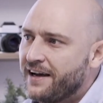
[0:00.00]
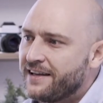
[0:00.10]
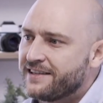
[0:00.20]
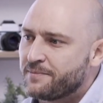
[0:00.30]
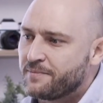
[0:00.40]

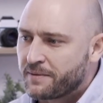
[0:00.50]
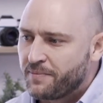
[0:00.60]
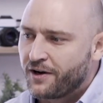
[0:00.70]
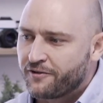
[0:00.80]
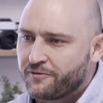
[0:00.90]
There's a big
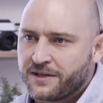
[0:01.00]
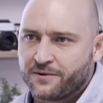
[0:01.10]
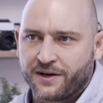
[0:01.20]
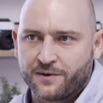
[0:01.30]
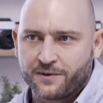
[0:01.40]
part of me
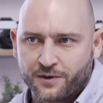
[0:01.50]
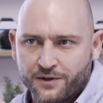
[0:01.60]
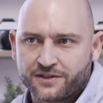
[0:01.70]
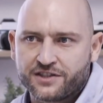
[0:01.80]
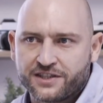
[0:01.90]
where I would
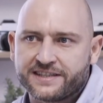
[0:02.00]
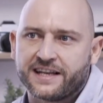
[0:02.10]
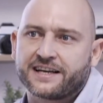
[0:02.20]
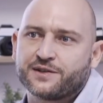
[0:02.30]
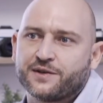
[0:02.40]
also just
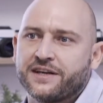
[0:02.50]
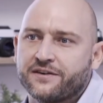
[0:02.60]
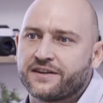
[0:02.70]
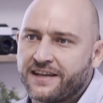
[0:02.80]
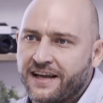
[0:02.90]
like to hear
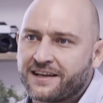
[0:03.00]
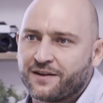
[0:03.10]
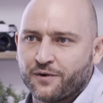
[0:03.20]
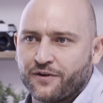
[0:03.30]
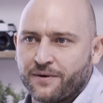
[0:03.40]
a thank
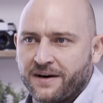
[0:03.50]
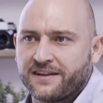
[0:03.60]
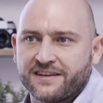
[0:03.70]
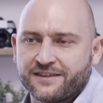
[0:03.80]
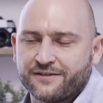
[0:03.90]
you from
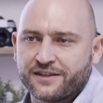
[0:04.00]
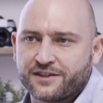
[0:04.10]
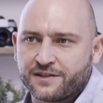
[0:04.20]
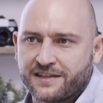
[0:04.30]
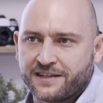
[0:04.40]
other
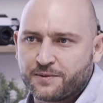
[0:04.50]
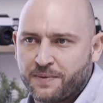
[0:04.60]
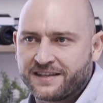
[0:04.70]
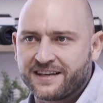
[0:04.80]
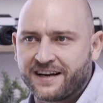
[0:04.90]
individuals that
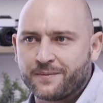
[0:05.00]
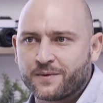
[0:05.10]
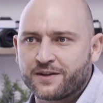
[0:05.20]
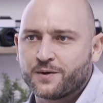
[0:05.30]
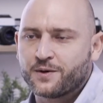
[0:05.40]
spent time
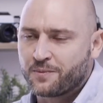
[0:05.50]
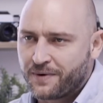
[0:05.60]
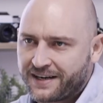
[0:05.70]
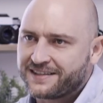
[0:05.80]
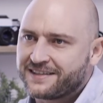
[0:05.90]
with you, you
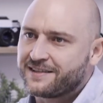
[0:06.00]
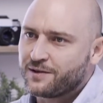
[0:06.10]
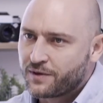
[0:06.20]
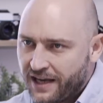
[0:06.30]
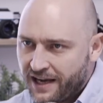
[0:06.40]
practiced,
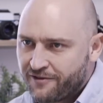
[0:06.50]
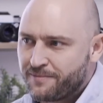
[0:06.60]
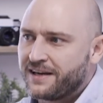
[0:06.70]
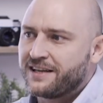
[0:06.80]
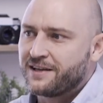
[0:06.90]
you gave
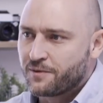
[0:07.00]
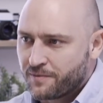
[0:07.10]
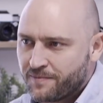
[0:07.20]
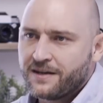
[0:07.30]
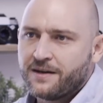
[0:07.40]
money, you
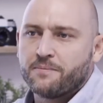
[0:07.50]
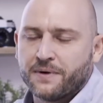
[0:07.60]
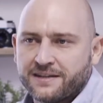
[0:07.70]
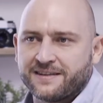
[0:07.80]
built them.